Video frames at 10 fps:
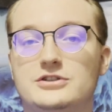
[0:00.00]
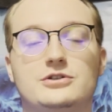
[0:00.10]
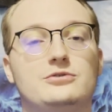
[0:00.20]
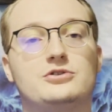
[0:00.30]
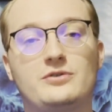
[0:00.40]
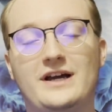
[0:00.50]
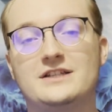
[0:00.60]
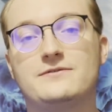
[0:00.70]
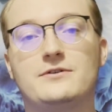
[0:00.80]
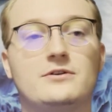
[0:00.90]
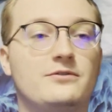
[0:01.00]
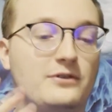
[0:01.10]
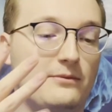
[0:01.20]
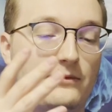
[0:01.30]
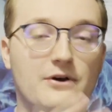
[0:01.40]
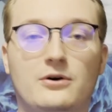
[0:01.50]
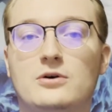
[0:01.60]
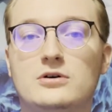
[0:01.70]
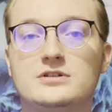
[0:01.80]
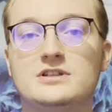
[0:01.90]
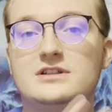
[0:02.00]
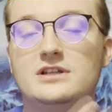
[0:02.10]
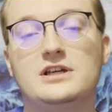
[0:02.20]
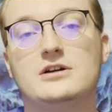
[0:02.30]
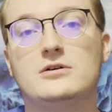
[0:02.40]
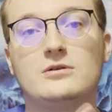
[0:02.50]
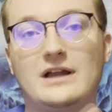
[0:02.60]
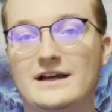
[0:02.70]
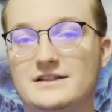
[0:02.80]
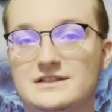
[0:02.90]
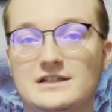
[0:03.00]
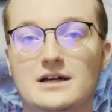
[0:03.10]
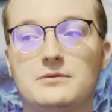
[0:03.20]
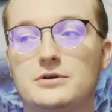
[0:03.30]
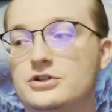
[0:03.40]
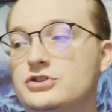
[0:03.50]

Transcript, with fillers: to transfer from the old Neo Legacy network